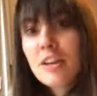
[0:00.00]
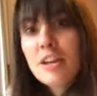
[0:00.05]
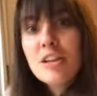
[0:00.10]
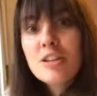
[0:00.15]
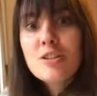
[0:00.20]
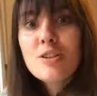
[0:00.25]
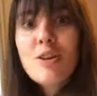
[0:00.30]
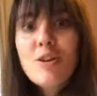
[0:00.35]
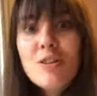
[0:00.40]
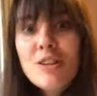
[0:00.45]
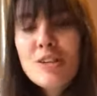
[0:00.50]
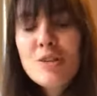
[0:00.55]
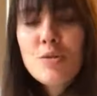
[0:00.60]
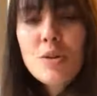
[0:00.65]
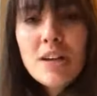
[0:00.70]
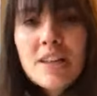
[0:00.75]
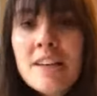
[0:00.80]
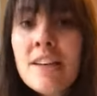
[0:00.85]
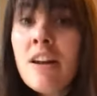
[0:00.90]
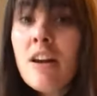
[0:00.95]
So there's
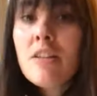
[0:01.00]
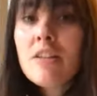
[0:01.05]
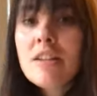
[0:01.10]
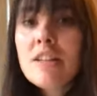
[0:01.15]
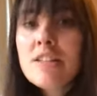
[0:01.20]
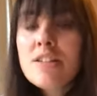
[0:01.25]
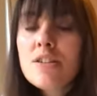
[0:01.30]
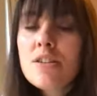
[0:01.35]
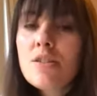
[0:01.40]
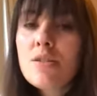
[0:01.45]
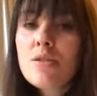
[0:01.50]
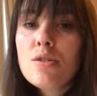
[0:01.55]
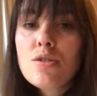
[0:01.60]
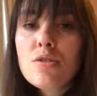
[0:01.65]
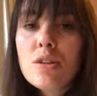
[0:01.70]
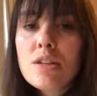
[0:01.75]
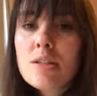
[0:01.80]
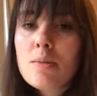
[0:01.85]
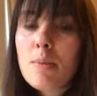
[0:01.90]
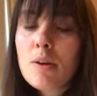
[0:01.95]
really no need to
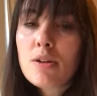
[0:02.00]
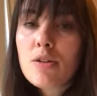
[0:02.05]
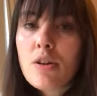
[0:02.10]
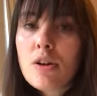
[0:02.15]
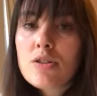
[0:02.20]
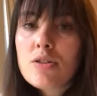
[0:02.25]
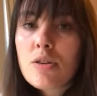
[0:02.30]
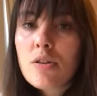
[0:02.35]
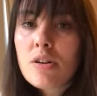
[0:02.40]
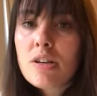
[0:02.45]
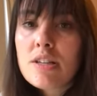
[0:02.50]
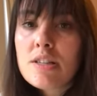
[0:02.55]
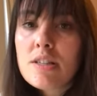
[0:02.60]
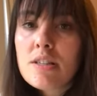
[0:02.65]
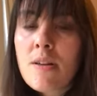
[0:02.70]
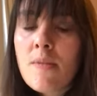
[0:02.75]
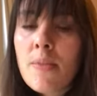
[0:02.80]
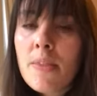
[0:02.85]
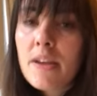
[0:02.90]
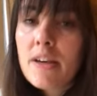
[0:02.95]
stress about groceries.
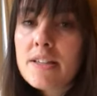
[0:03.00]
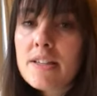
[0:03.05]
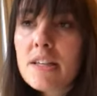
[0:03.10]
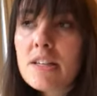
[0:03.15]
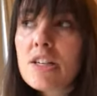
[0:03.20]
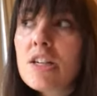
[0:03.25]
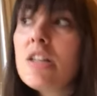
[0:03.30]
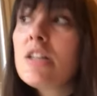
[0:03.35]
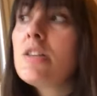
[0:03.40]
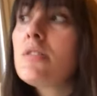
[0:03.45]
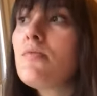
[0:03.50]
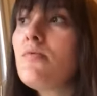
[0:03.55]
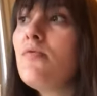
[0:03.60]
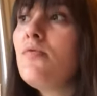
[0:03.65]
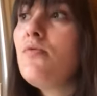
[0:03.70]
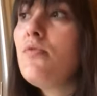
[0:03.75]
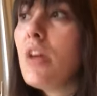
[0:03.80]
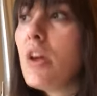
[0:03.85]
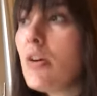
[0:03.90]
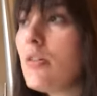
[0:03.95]
It's actually a
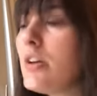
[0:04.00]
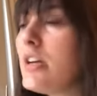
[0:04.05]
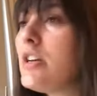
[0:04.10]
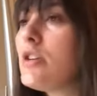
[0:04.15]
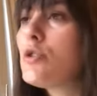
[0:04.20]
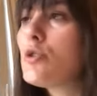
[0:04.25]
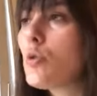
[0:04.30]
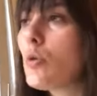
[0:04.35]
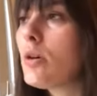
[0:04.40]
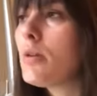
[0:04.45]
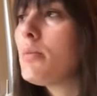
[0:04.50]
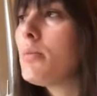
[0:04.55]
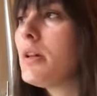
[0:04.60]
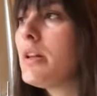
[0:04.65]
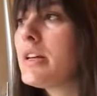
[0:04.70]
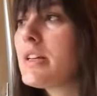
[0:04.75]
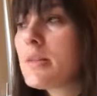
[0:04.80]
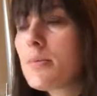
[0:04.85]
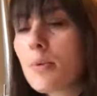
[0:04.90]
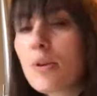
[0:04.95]
very enjoyable
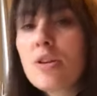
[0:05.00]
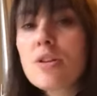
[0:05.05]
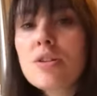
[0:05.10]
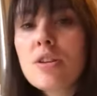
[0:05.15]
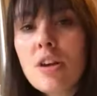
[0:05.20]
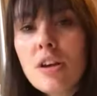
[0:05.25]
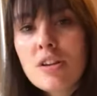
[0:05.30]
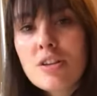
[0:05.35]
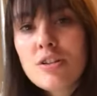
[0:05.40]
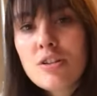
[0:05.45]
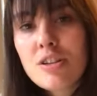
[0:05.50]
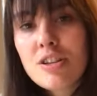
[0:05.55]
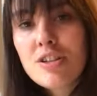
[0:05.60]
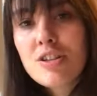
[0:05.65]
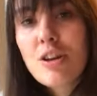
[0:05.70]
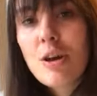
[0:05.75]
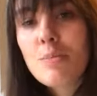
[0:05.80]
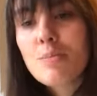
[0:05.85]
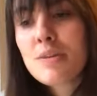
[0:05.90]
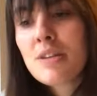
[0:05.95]
experience going to the
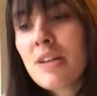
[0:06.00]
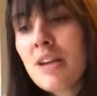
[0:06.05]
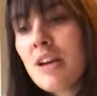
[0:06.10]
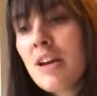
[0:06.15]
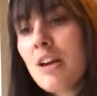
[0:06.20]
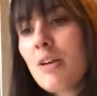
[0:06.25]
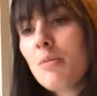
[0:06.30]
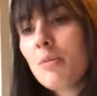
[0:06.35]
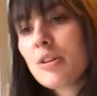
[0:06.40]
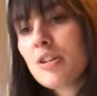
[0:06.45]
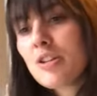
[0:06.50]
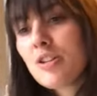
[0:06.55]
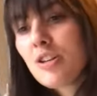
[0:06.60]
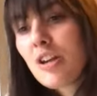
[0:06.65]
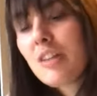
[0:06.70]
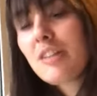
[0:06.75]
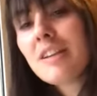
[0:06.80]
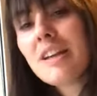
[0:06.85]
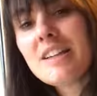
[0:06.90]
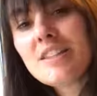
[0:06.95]
shops because you
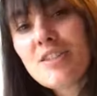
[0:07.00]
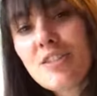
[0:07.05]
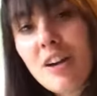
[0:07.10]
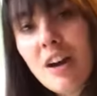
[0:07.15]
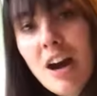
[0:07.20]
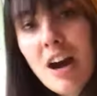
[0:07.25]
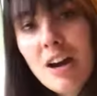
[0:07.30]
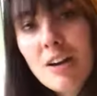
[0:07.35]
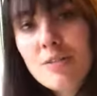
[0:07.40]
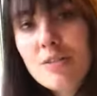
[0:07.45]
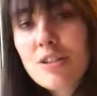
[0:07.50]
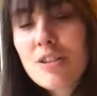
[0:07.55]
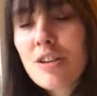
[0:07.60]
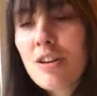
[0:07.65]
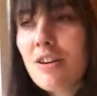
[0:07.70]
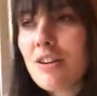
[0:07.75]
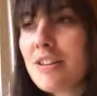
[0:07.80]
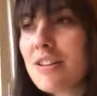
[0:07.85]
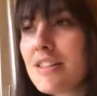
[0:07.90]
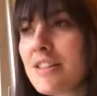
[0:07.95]
don't get to go out. So
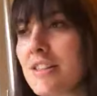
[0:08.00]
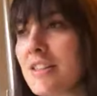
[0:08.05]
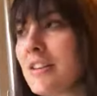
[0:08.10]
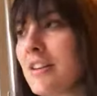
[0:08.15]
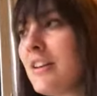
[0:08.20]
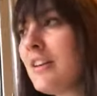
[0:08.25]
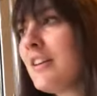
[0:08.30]
it's